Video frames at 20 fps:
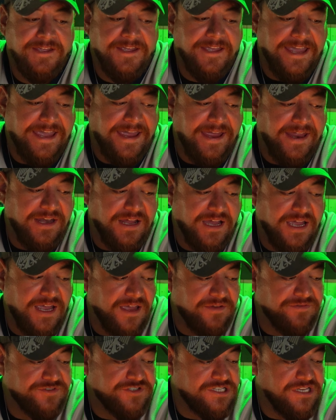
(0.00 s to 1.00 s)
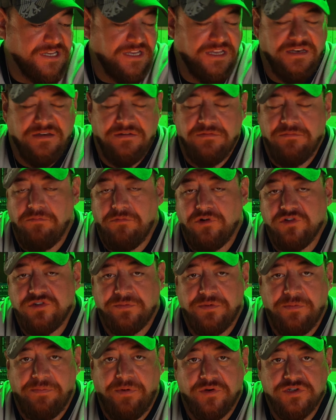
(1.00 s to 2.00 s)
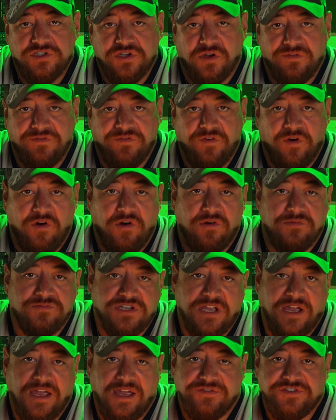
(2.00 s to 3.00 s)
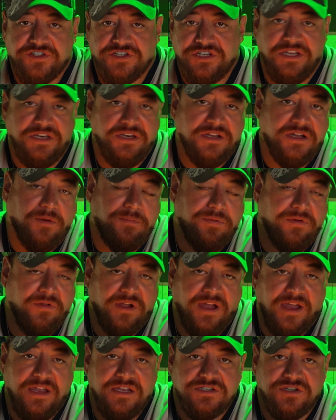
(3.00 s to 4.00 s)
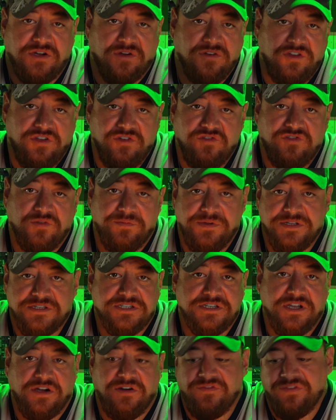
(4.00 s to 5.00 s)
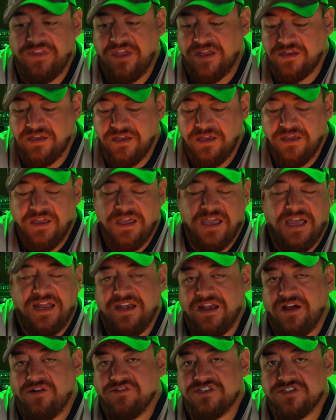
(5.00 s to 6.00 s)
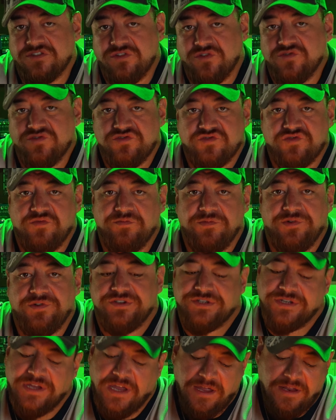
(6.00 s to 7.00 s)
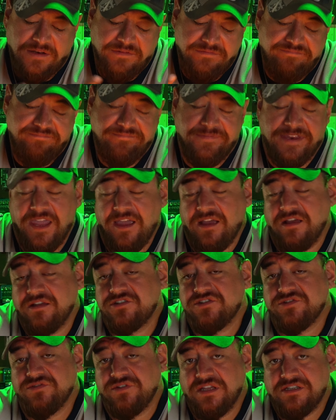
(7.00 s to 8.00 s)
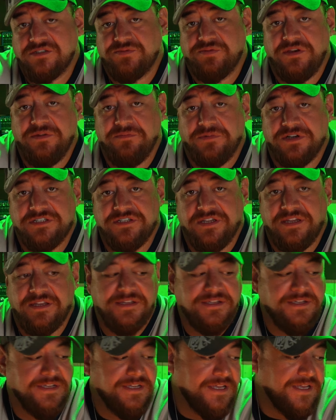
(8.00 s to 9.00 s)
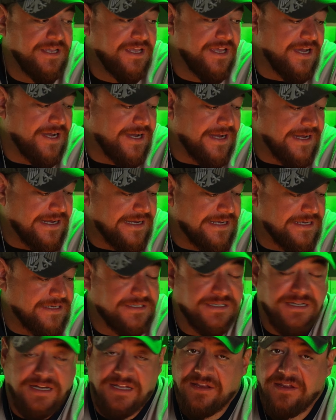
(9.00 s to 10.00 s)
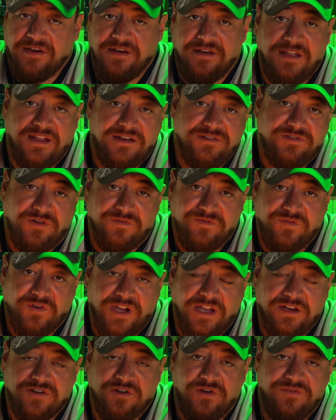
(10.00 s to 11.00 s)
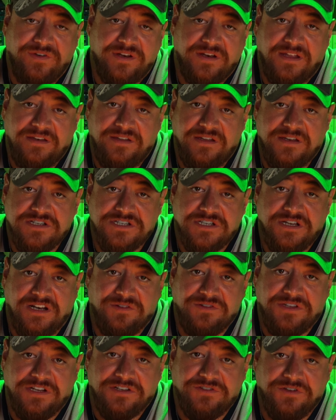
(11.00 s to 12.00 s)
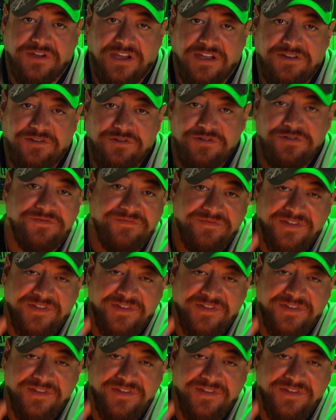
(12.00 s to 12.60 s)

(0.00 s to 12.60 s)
And I have seen multiple posts on forums. I have seen a couple of guys on YouTube itself that announced those rumors. And yeah, so that's pretty much it. Other than that, don't forget, COVID-19 is still out there to get you.